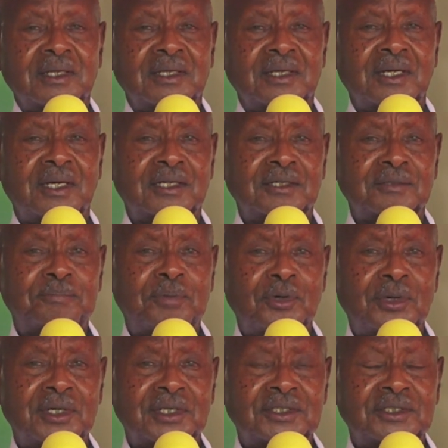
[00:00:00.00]
and
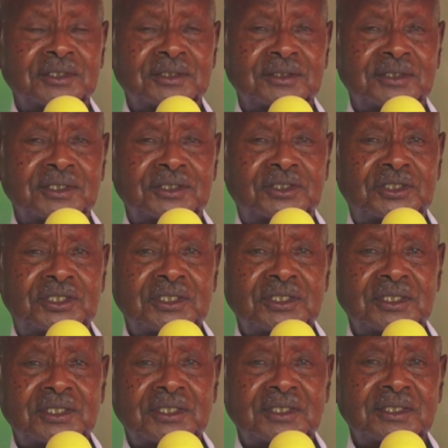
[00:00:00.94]
poured
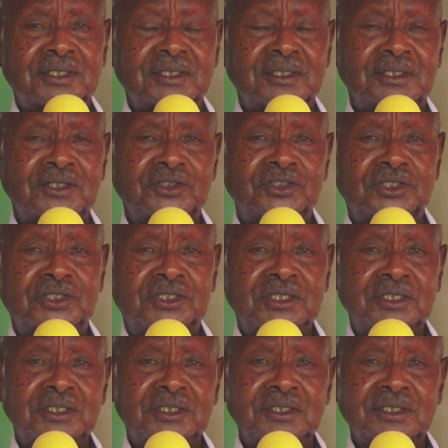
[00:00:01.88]
his
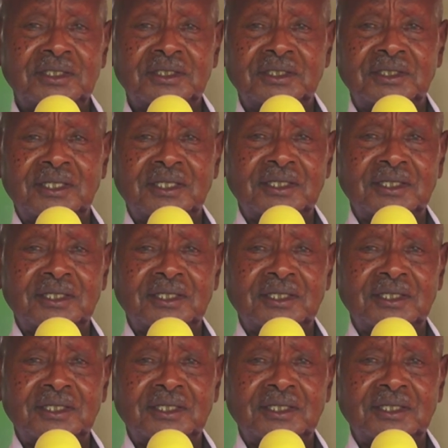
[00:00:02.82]
tea in